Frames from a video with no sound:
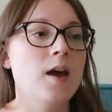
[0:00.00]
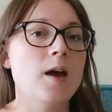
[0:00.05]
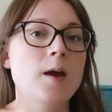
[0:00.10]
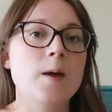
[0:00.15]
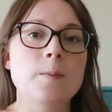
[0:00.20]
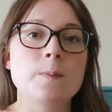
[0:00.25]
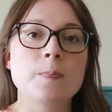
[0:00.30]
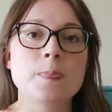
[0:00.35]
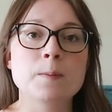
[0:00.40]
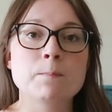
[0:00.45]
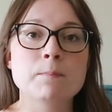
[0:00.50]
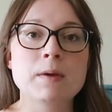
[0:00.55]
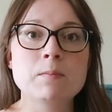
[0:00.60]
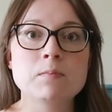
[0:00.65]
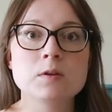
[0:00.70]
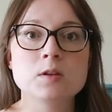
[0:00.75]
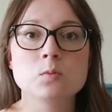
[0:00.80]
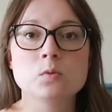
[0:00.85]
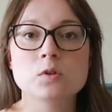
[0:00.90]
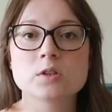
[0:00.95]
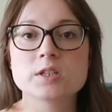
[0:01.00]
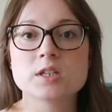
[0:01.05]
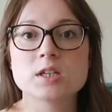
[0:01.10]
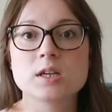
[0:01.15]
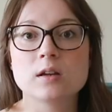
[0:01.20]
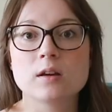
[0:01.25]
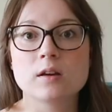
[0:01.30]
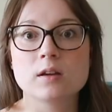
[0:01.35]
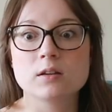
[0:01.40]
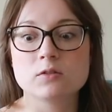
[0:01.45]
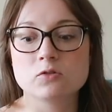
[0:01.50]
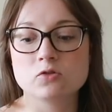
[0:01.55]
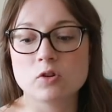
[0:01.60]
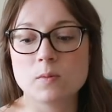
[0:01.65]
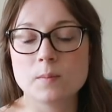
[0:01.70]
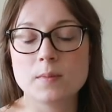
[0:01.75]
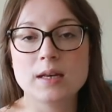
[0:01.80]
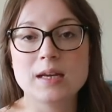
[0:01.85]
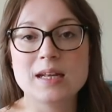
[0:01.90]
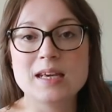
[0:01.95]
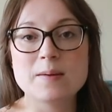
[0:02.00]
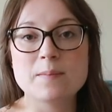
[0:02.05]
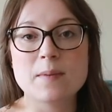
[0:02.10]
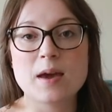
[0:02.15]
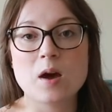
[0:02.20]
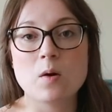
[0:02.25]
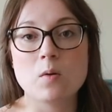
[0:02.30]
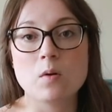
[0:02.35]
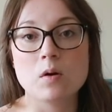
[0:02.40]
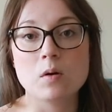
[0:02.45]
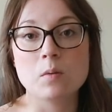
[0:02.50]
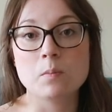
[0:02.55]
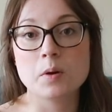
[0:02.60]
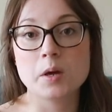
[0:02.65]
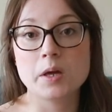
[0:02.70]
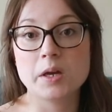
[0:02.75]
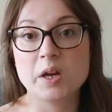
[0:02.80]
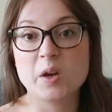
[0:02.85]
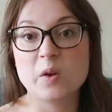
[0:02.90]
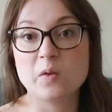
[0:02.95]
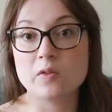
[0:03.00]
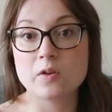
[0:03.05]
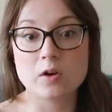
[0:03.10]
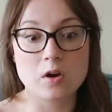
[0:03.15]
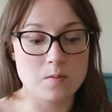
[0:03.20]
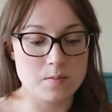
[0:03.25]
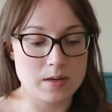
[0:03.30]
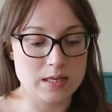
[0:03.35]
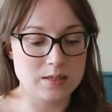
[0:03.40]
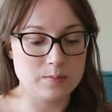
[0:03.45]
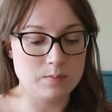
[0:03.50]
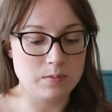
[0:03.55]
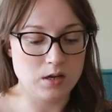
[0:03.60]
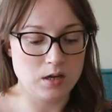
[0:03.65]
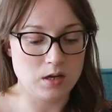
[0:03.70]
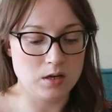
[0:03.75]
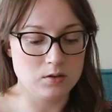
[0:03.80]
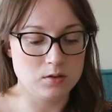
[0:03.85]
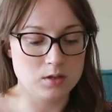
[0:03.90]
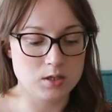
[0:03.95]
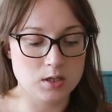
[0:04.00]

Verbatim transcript: um, maybe you'd want to like drop me an email or put a note in the comments below,